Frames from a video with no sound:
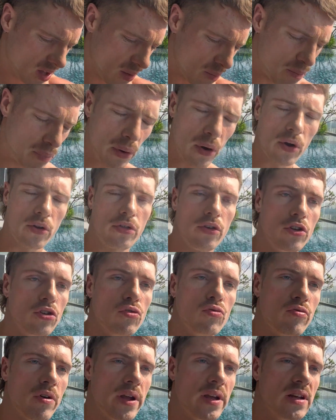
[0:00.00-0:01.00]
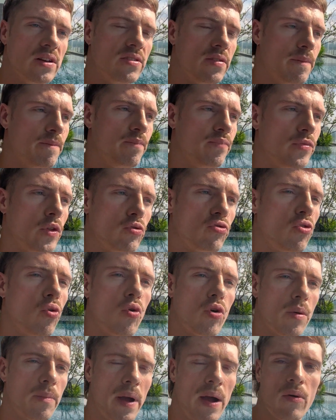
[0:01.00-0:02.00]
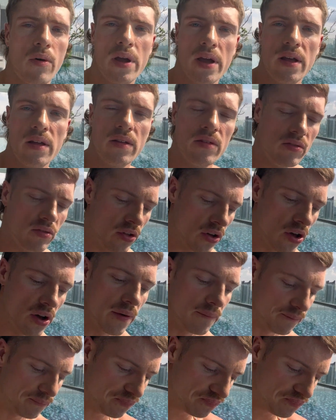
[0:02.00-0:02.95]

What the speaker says: book that you read. They'll talk about it, that